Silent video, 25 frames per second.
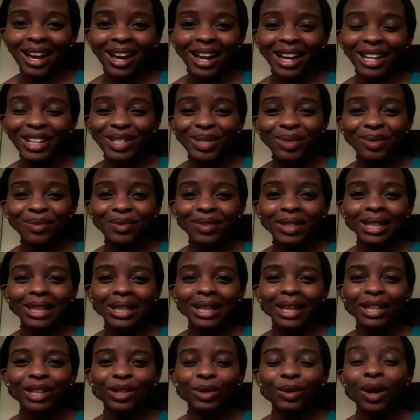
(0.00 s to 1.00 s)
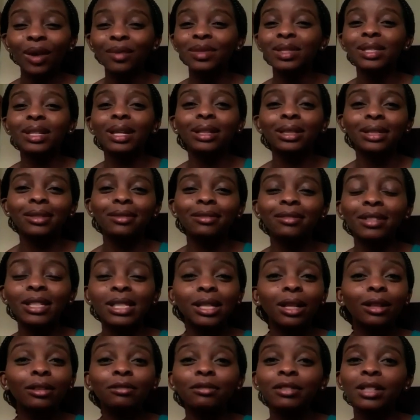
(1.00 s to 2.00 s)
and you feel like you have
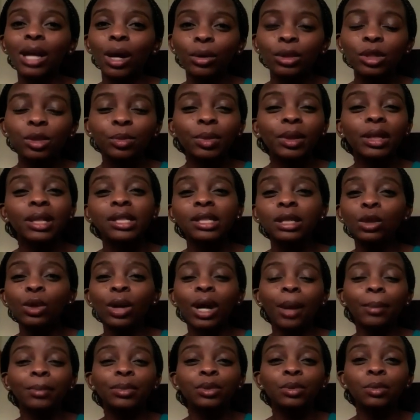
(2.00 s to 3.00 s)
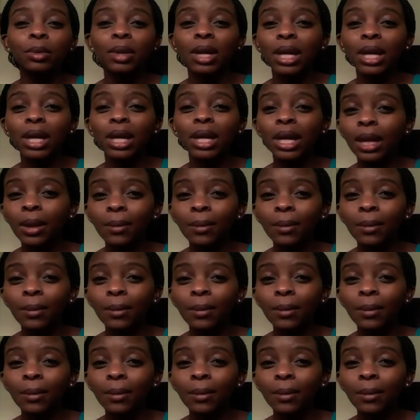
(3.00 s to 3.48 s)
self-doubt, please look up to me.